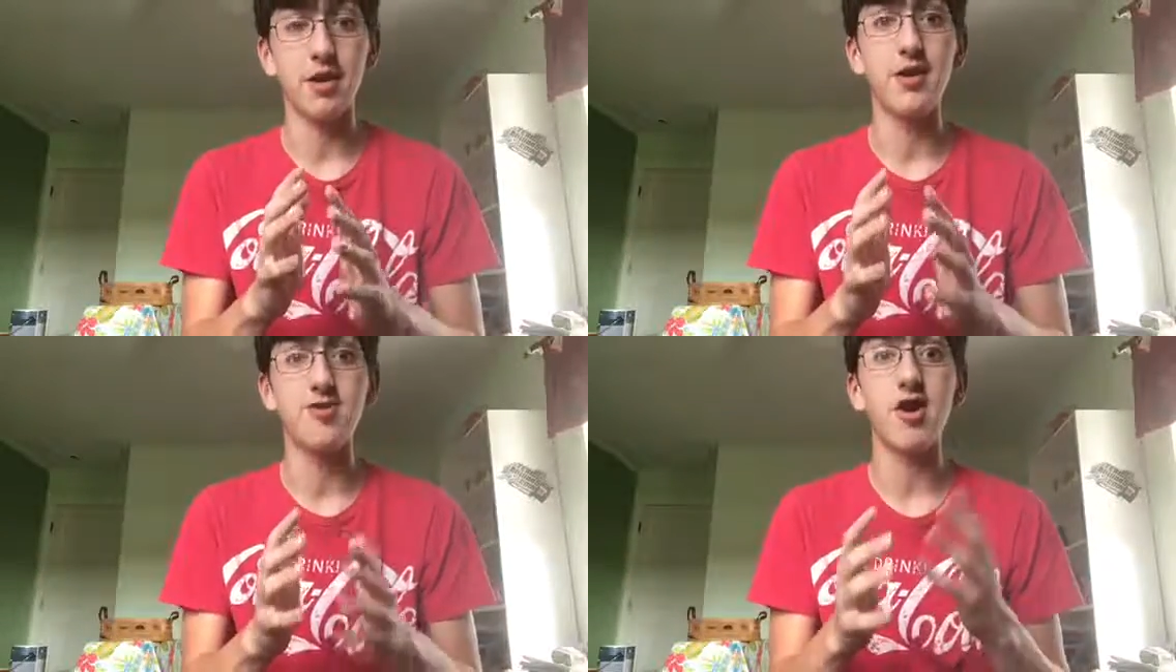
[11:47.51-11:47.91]

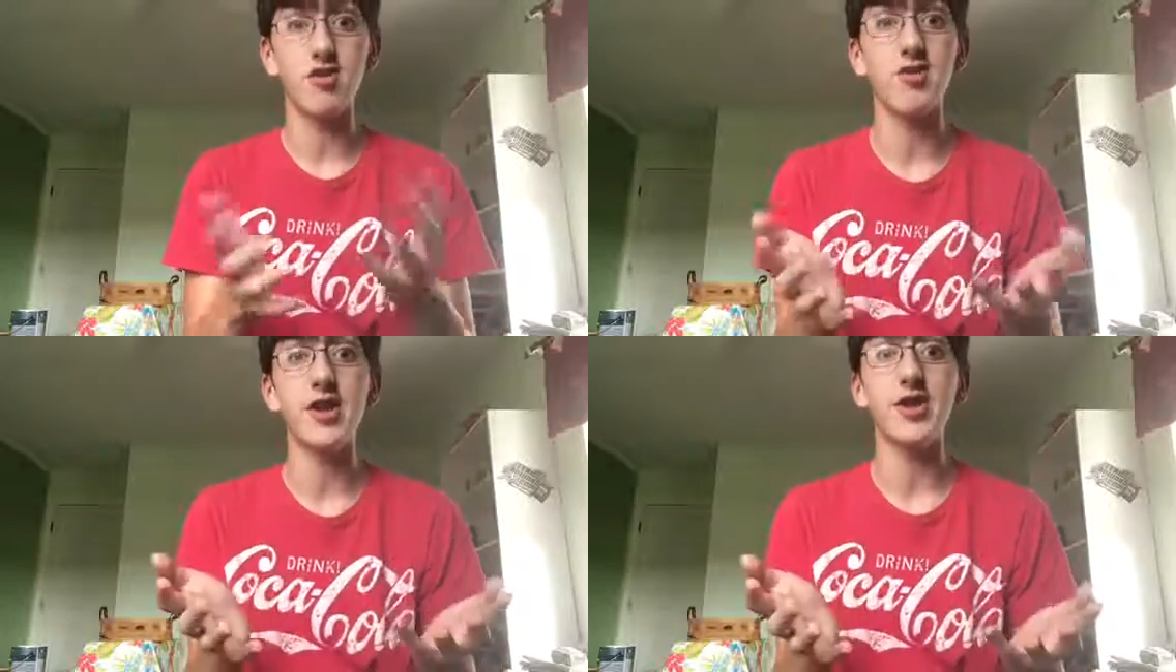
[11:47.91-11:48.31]
They try
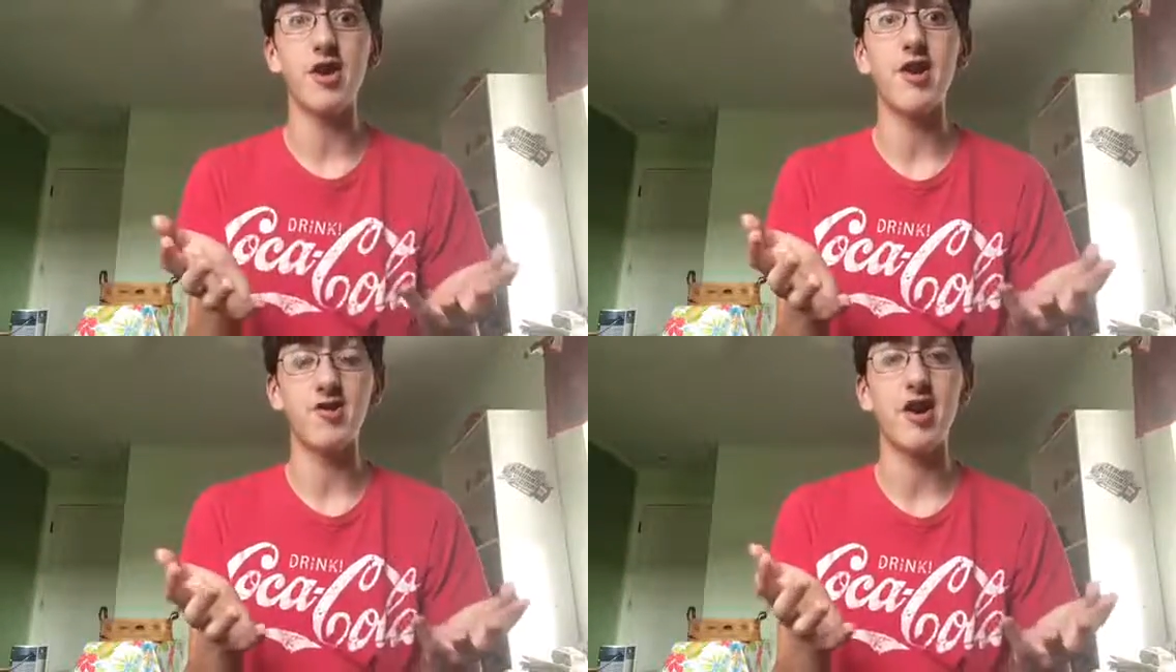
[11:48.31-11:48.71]
to they
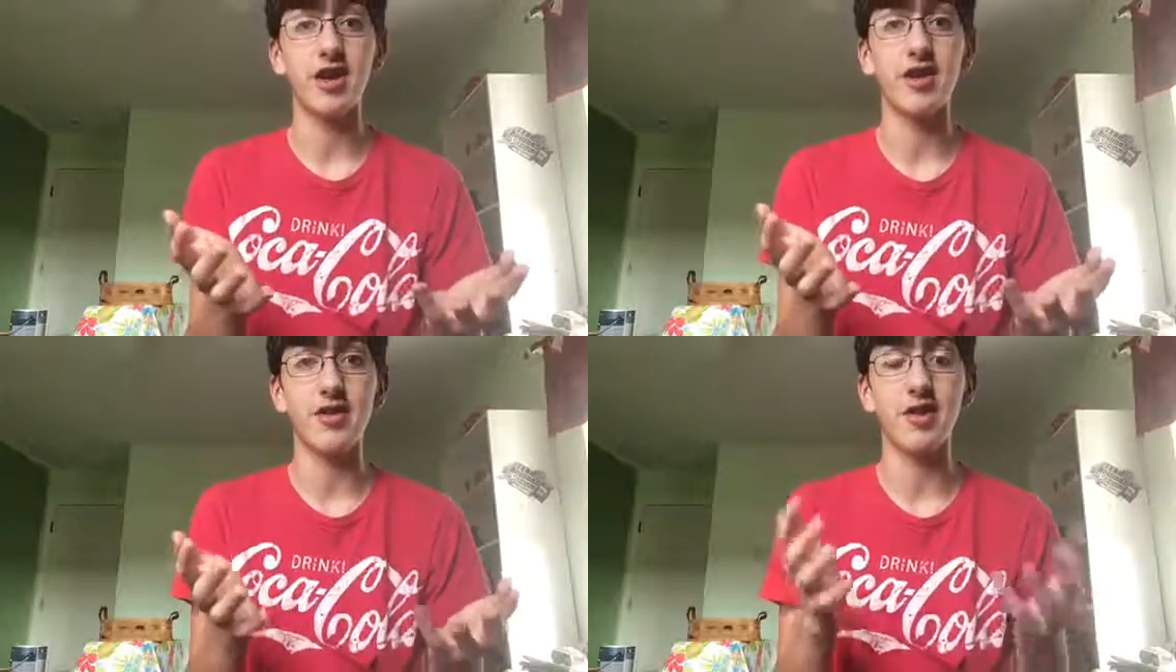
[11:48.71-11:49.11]
try, they try
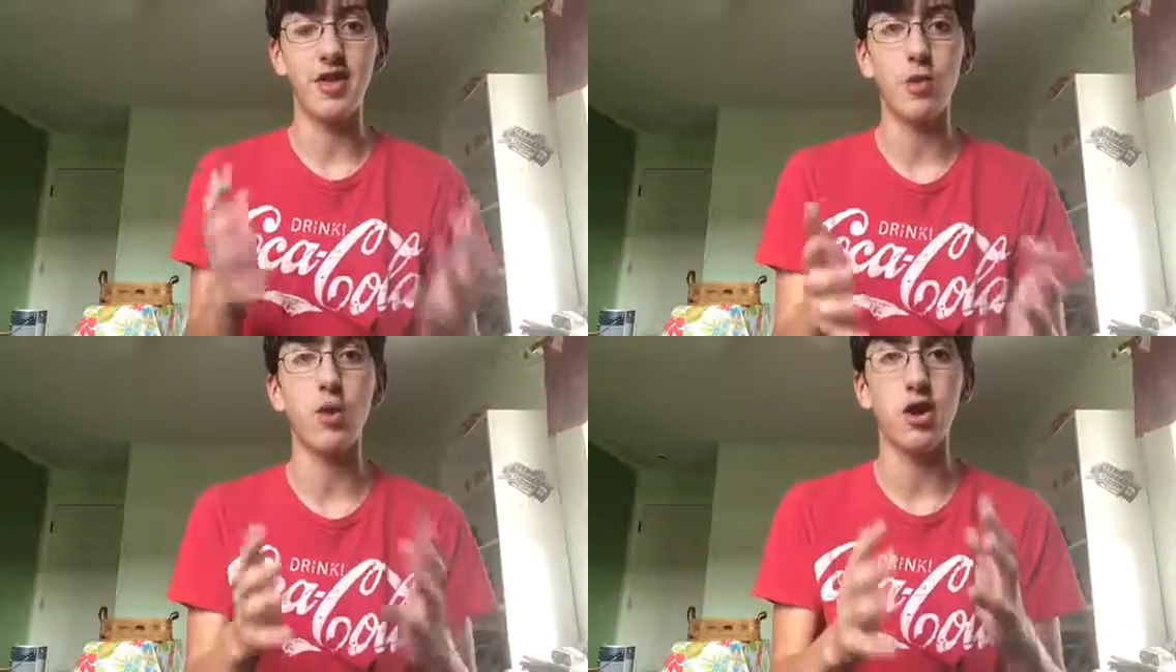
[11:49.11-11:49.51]
to they,
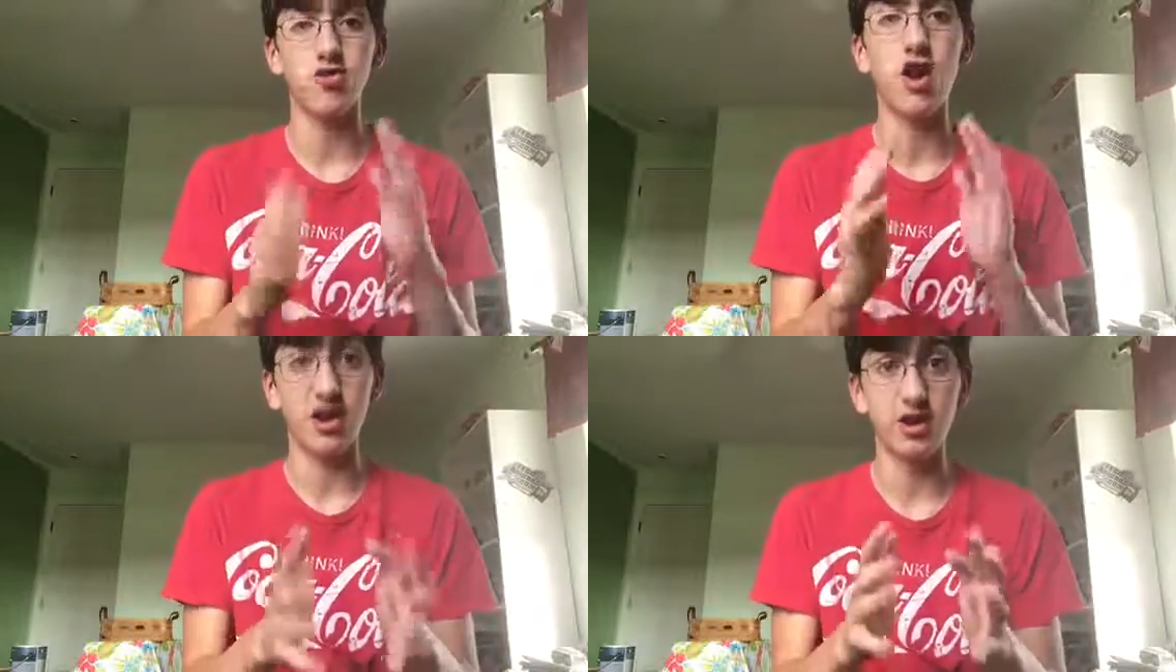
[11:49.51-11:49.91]
they want
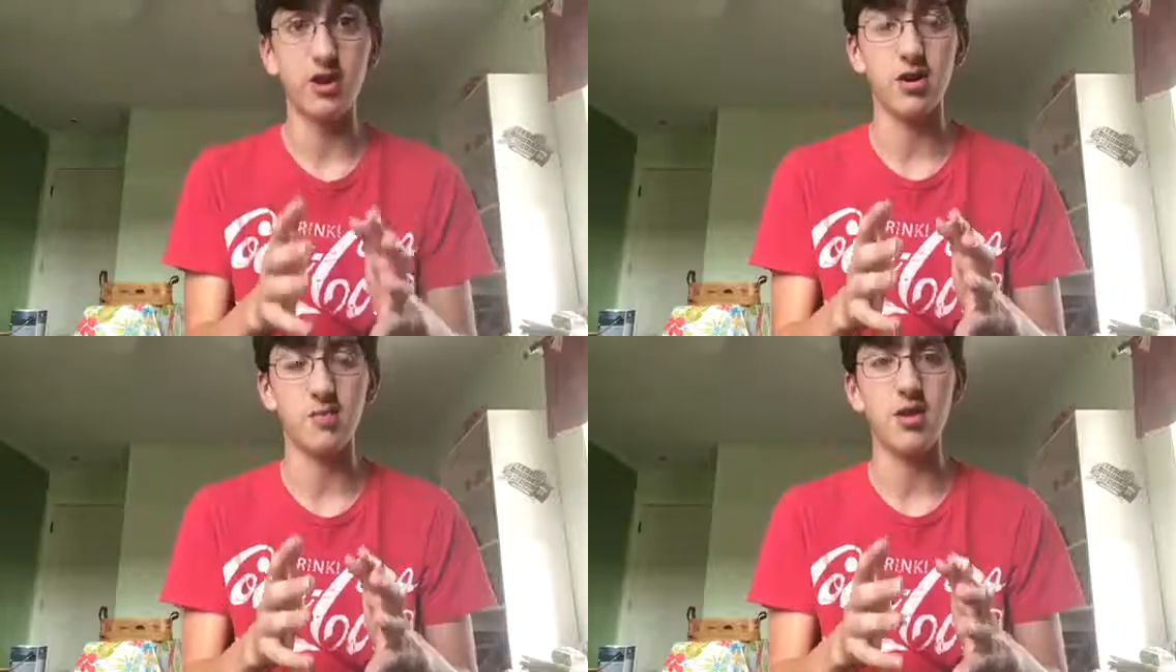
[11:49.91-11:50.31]
to try and
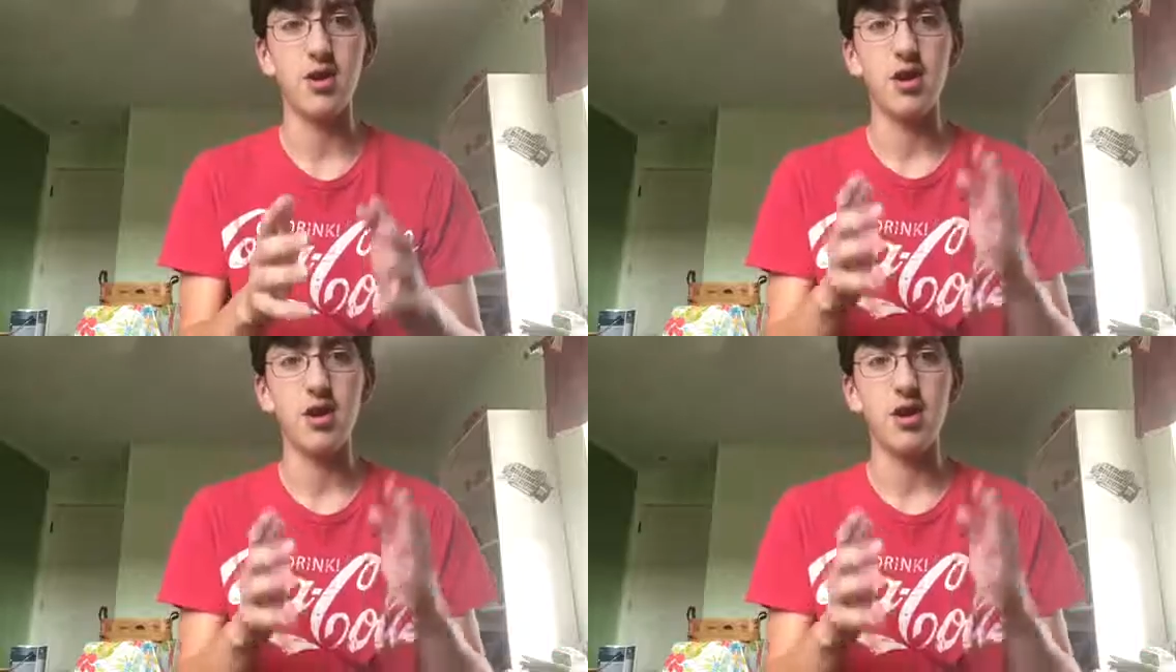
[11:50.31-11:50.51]
kill him.